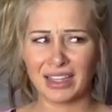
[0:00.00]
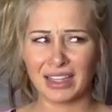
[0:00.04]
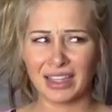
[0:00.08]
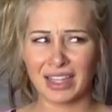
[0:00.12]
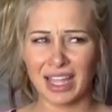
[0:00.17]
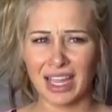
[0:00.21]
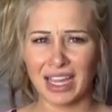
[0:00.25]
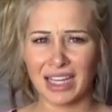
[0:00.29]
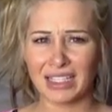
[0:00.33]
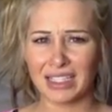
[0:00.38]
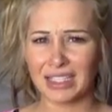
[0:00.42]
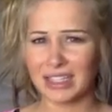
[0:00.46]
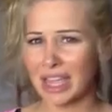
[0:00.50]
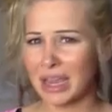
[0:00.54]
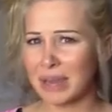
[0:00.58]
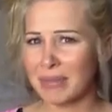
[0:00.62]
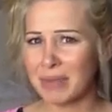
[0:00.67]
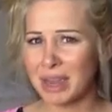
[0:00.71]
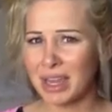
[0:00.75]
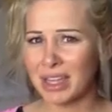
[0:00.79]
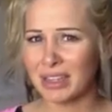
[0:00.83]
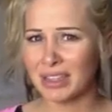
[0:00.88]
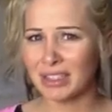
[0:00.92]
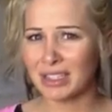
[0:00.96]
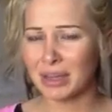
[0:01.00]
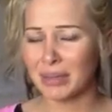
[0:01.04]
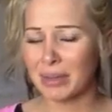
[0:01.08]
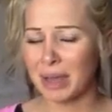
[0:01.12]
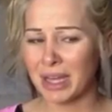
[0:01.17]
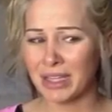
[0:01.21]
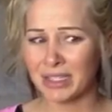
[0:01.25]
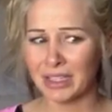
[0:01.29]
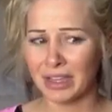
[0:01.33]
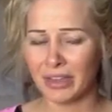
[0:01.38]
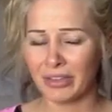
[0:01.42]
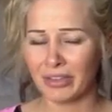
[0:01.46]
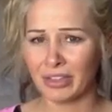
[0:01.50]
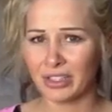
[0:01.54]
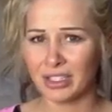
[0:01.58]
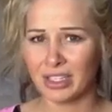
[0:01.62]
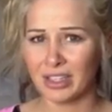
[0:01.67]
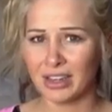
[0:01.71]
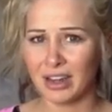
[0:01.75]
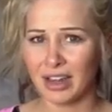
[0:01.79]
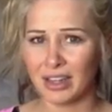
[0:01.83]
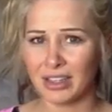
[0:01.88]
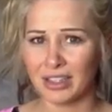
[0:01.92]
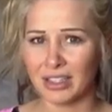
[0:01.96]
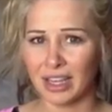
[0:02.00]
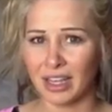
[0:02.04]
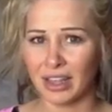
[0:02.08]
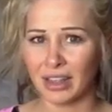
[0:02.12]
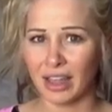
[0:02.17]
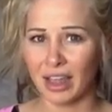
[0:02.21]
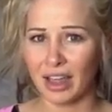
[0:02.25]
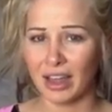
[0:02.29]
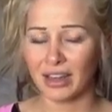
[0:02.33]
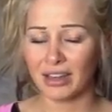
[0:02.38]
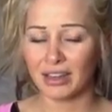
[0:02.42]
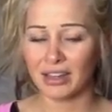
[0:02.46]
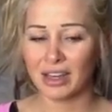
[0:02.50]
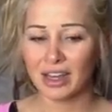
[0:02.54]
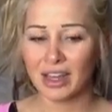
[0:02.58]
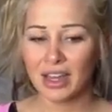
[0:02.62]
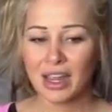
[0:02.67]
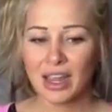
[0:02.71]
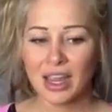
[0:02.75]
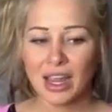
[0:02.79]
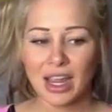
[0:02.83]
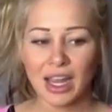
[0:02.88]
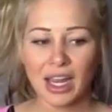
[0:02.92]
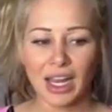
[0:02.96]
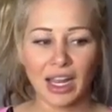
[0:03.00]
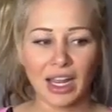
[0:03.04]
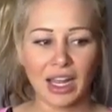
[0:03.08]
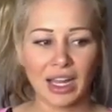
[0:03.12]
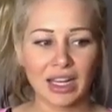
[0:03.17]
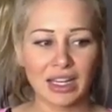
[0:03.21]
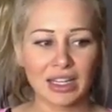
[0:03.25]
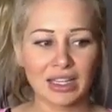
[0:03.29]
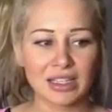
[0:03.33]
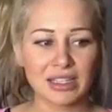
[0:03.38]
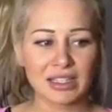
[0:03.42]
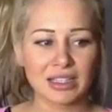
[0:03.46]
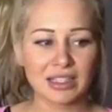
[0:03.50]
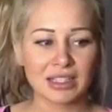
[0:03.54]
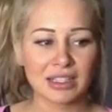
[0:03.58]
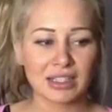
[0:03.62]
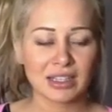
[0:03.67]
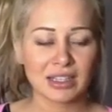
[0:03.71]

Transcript: Like, did they make this up? I definitely did not say that. And